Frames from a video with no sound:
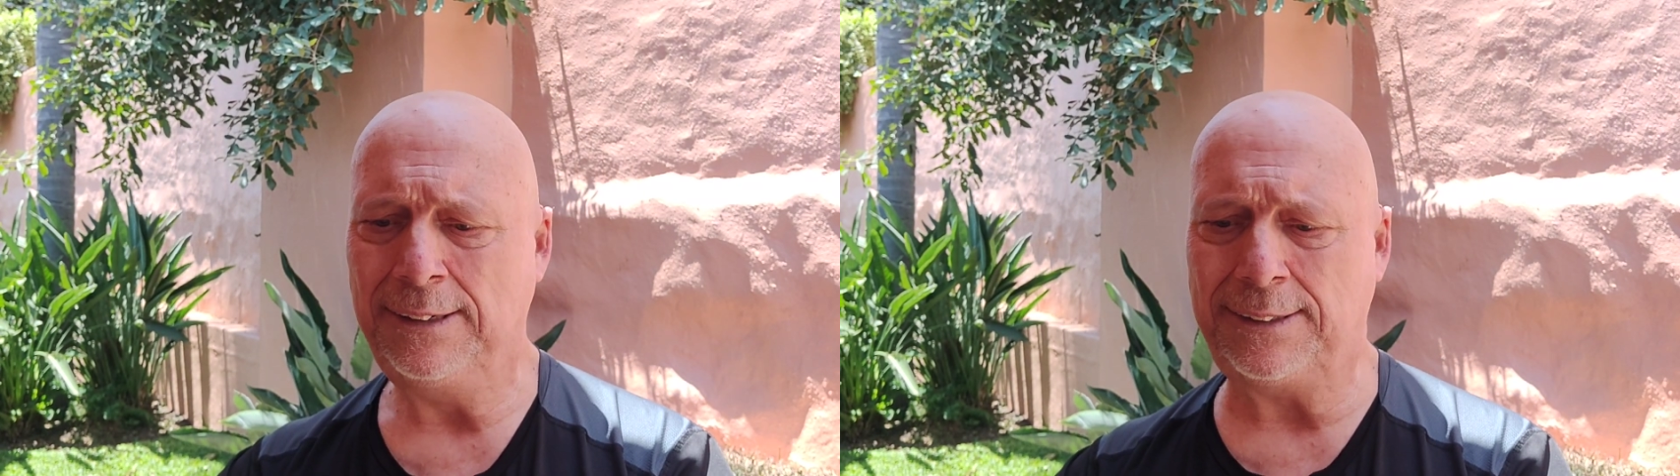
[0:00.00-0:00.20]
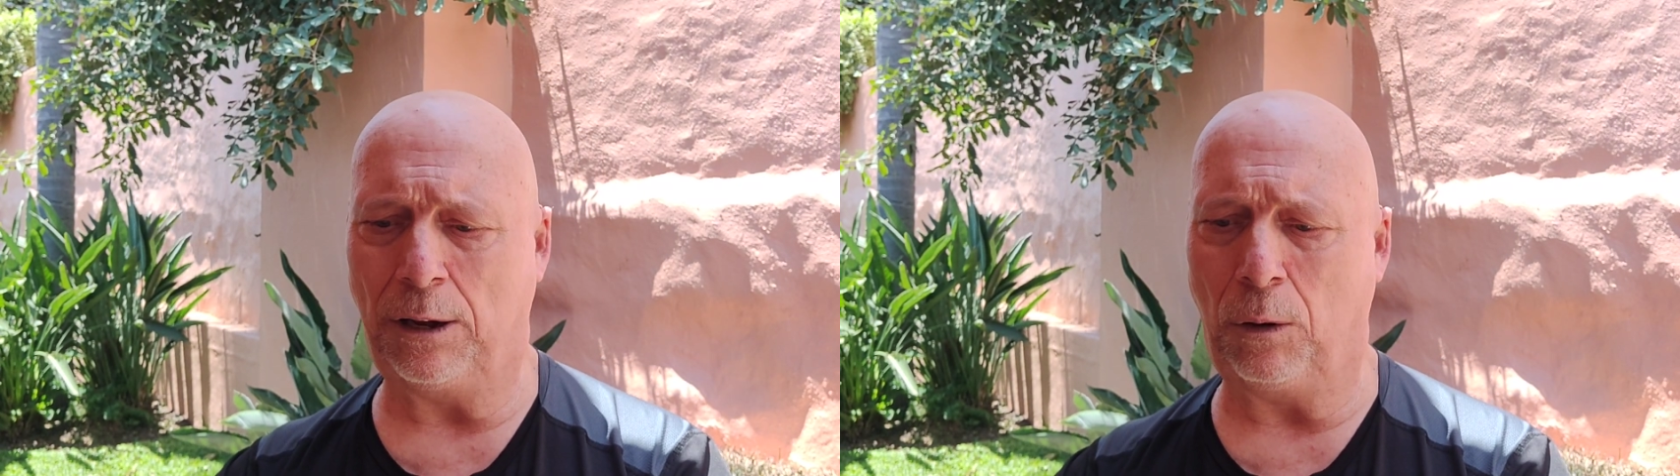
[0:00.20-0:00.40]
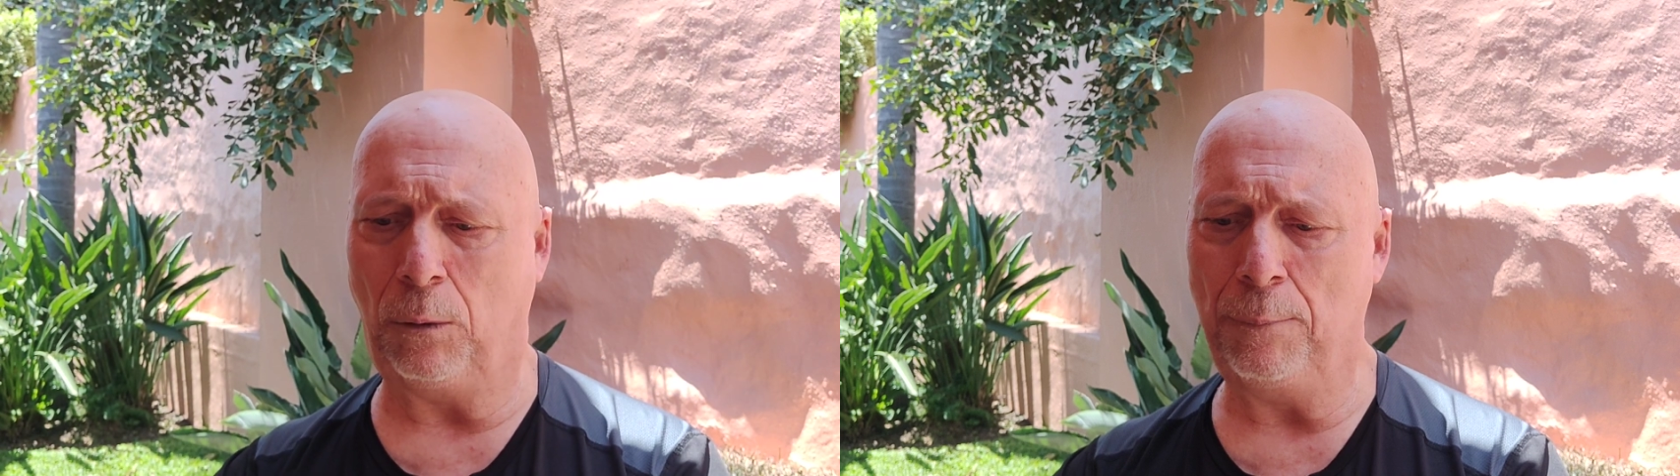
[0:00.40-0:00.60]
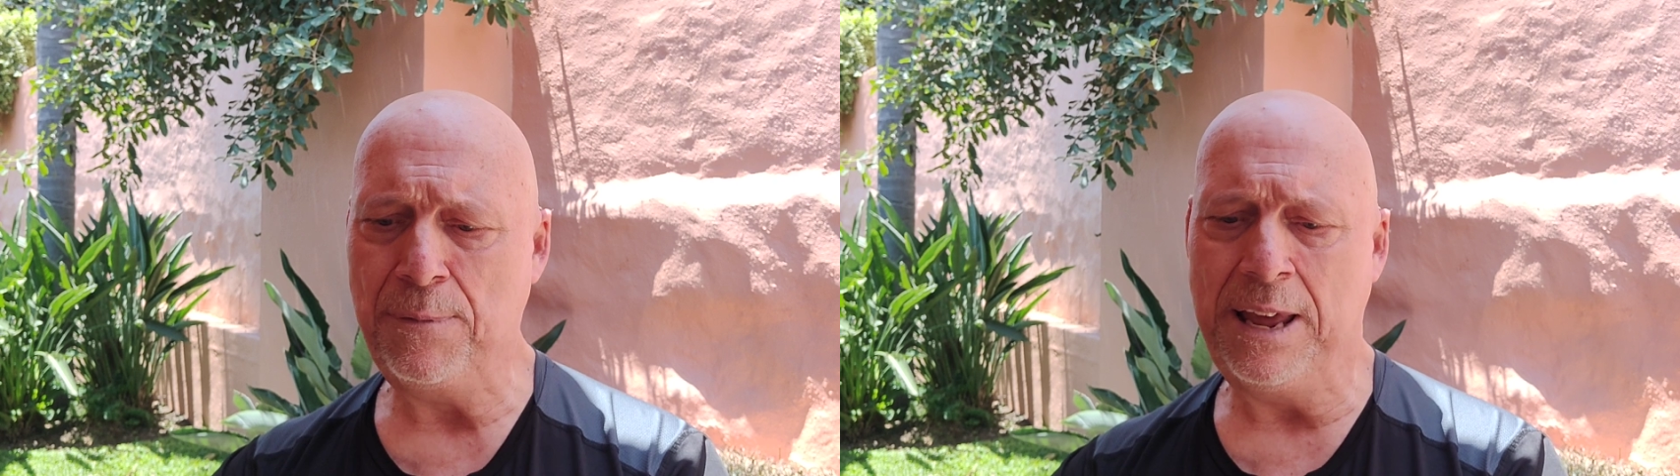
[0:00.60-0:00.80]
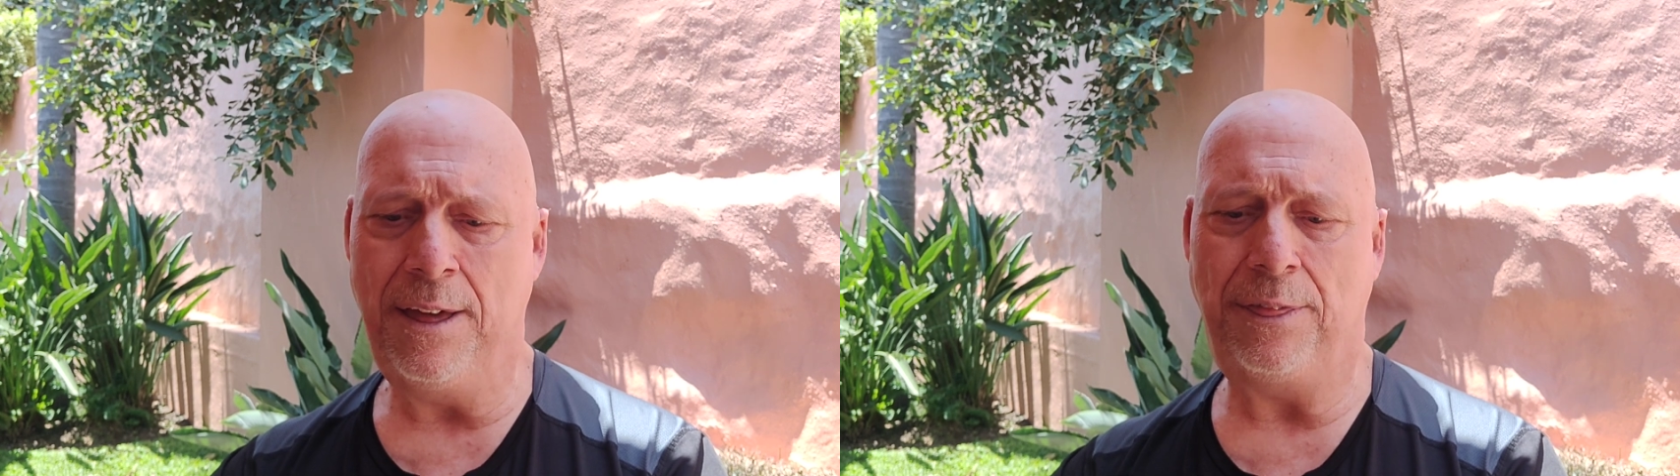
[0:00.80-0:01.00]

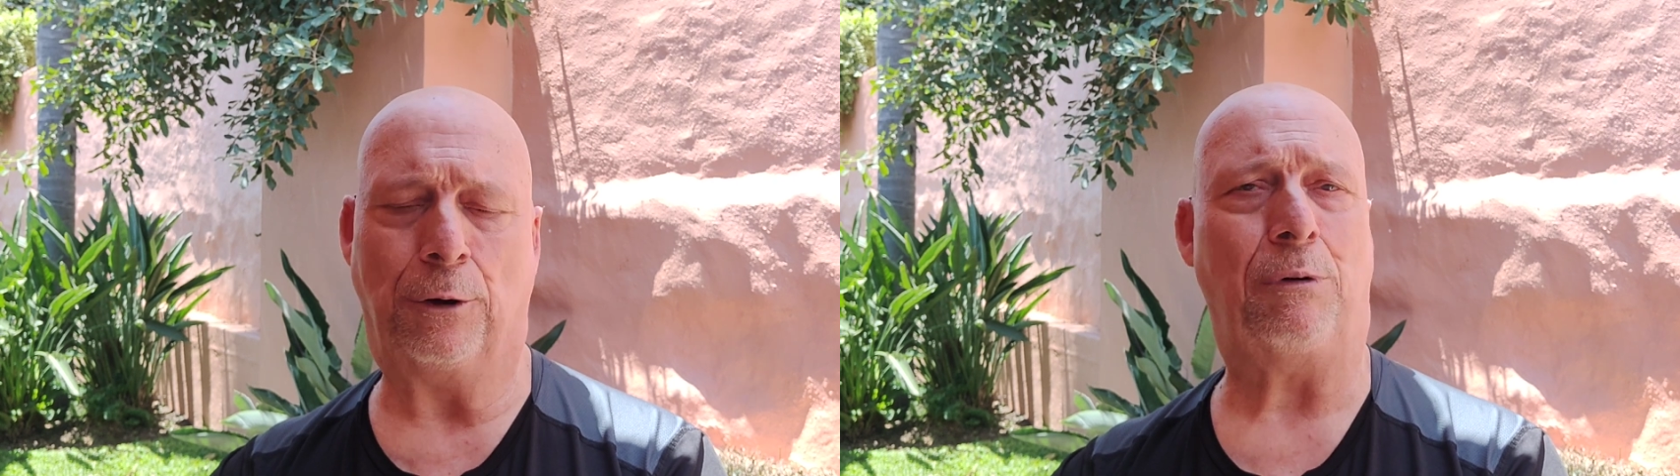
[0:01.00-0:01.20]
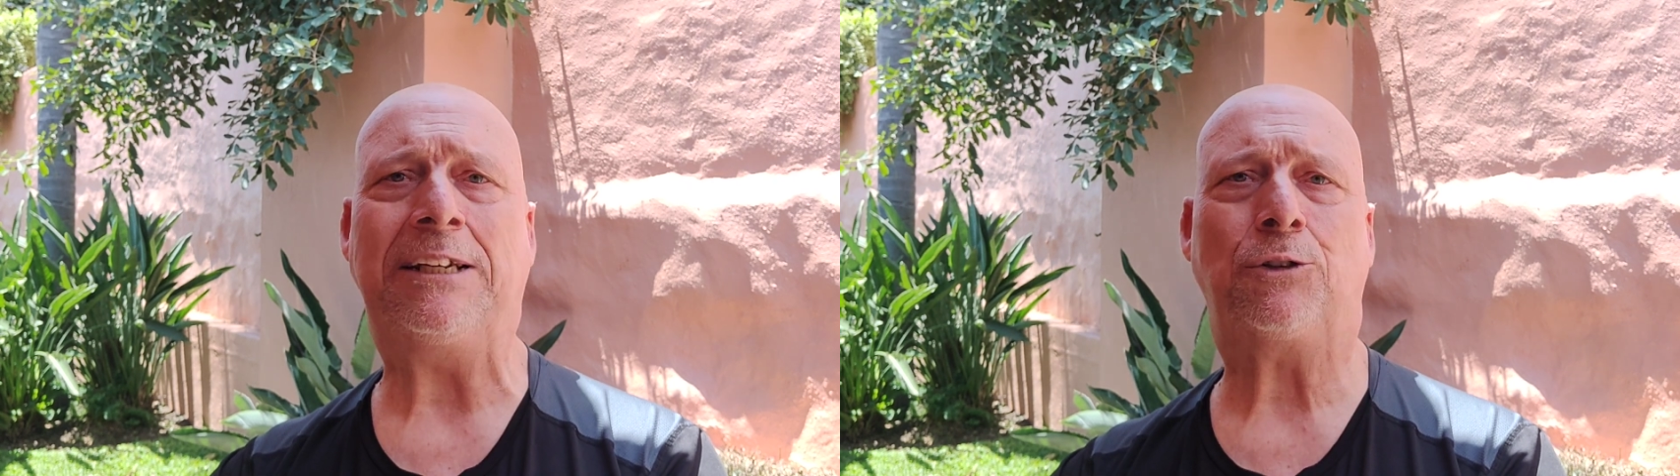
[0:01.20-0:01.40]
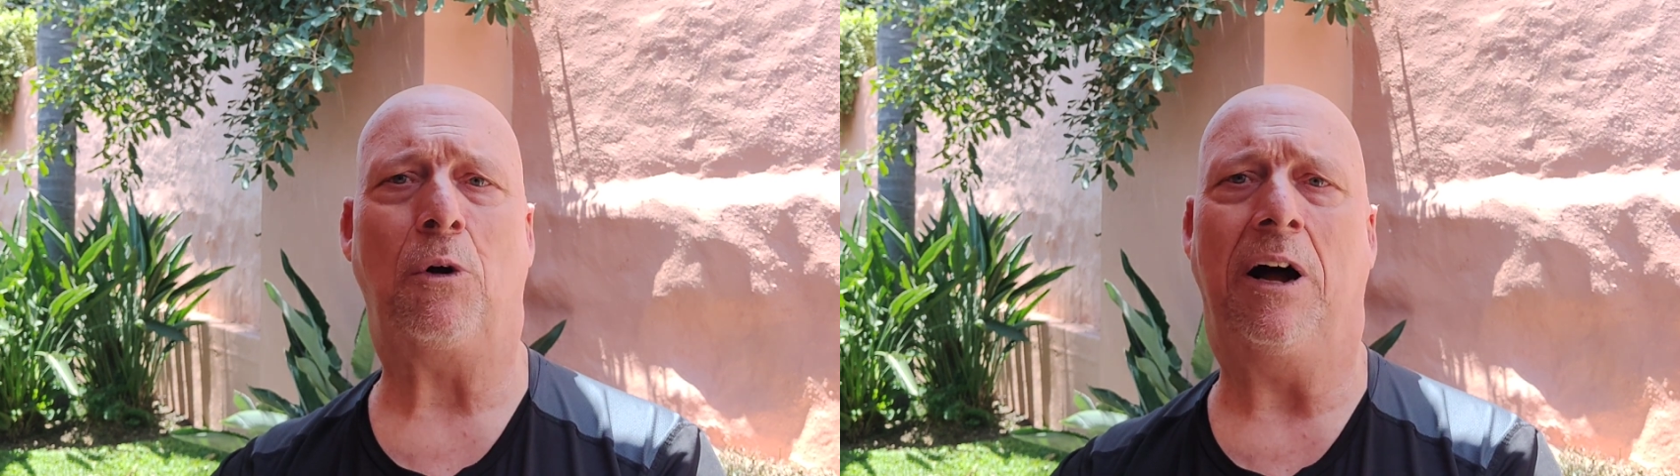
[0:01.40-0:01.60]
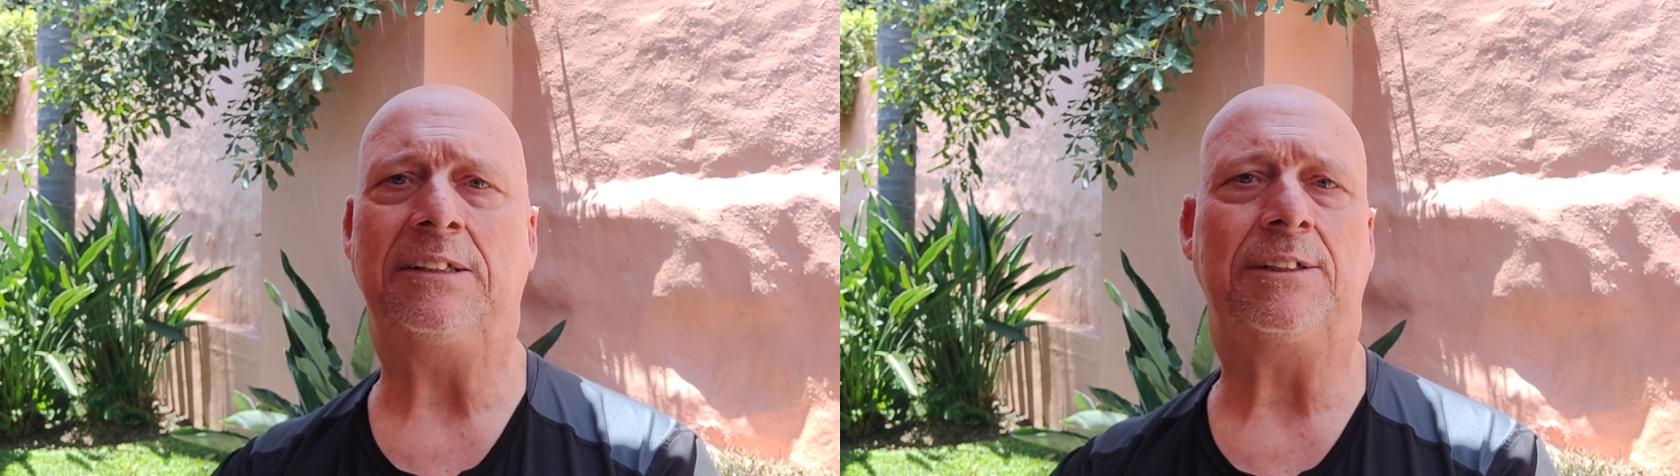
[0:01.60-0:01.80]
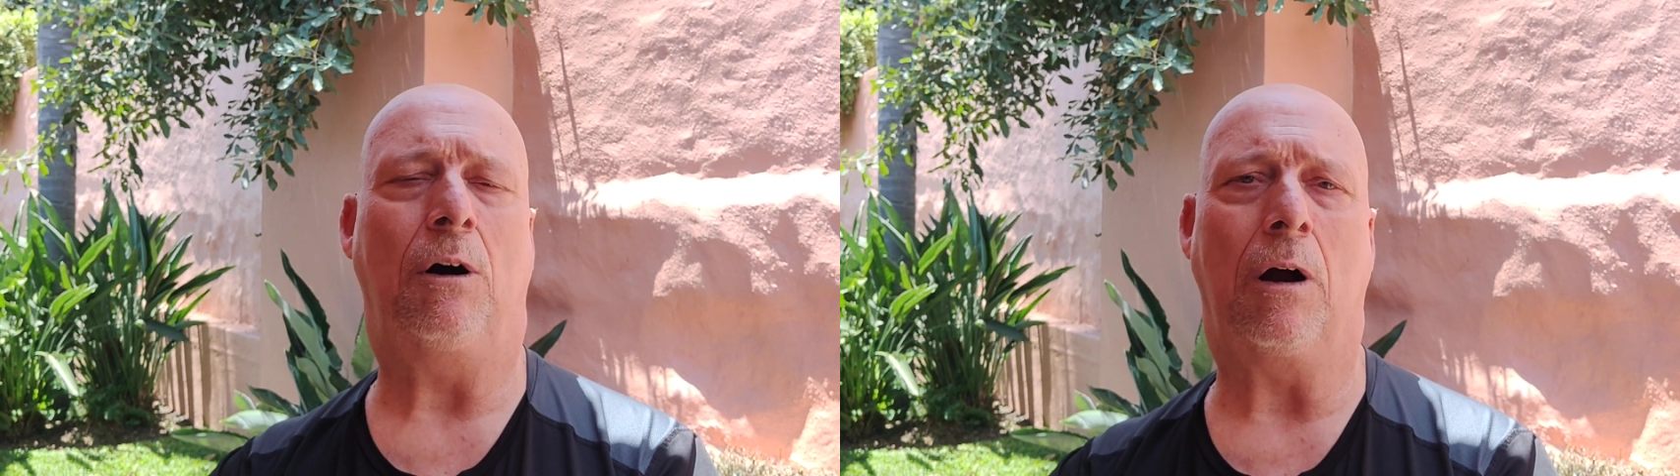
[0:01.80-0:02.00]
So the
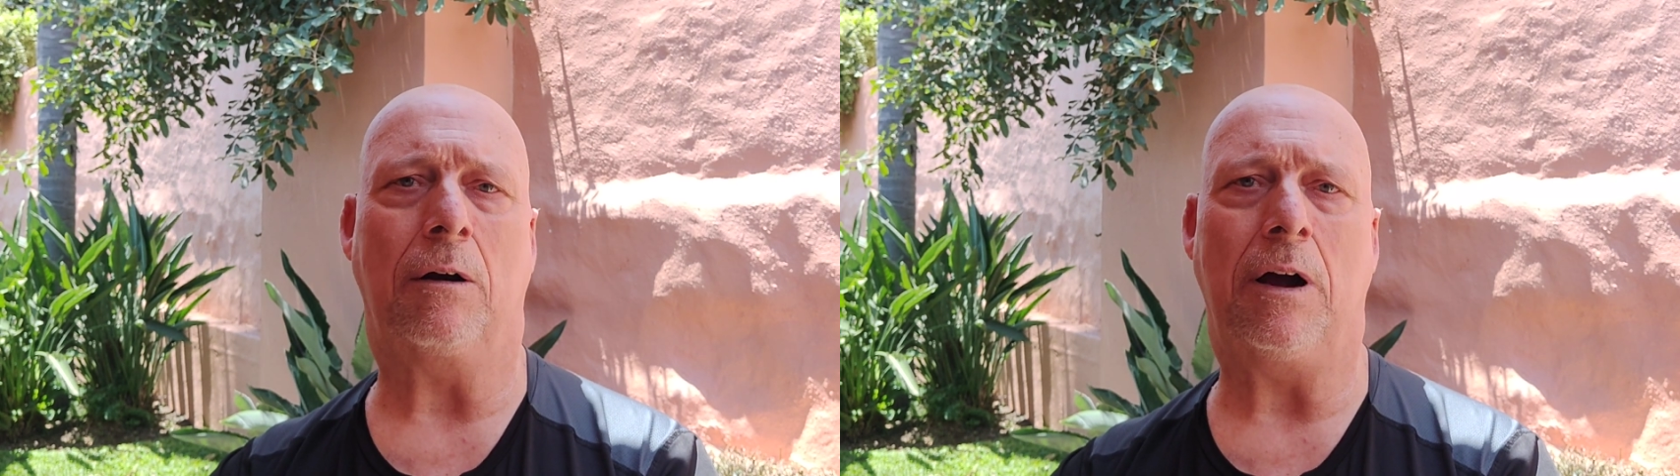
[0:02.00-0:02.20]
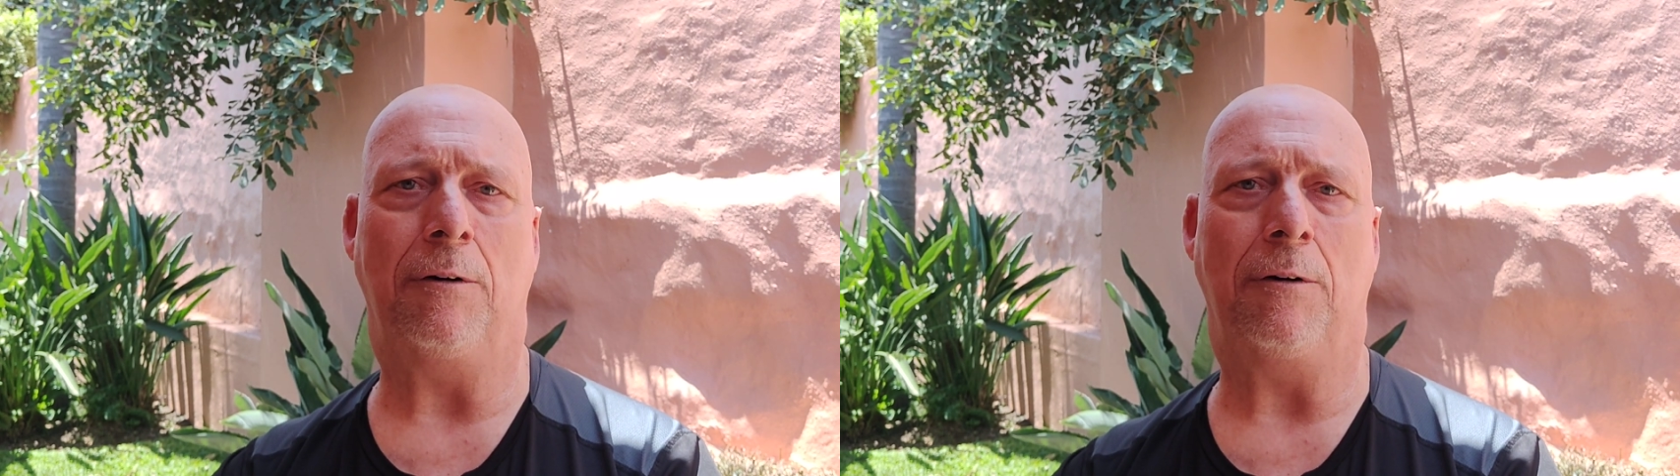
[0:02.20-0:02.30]
restaurants are